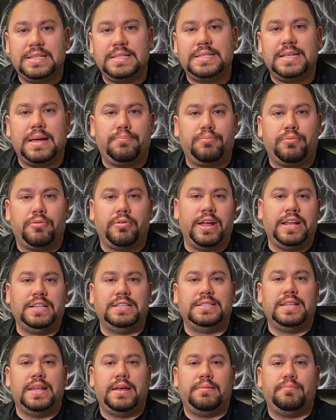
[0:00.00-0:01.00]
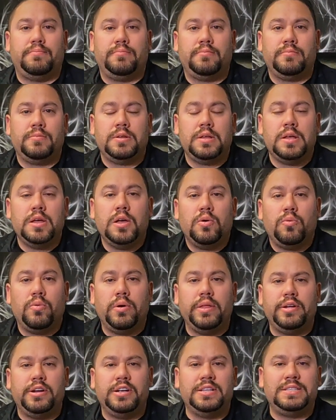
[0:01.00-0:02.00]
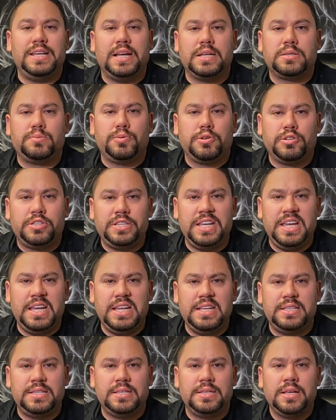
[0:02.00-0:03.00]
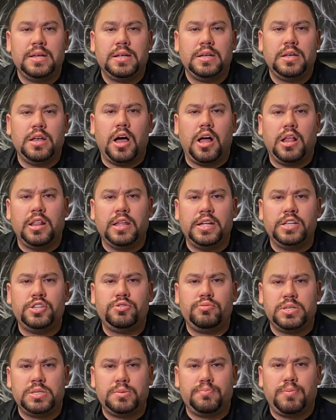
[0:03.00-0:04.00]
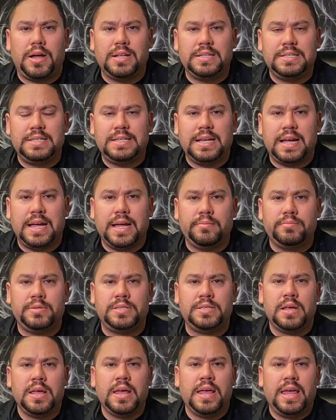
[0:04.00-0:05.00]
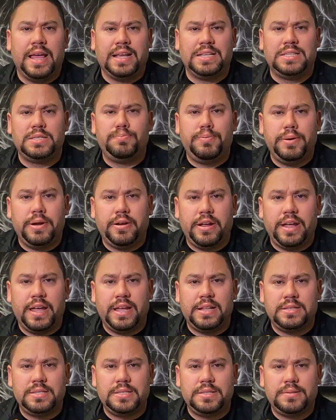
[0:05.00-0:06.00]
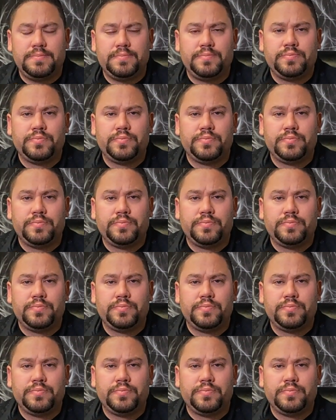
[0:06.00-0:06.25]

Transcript: that separates them, whether it's expertise, knowledge, response times, experience.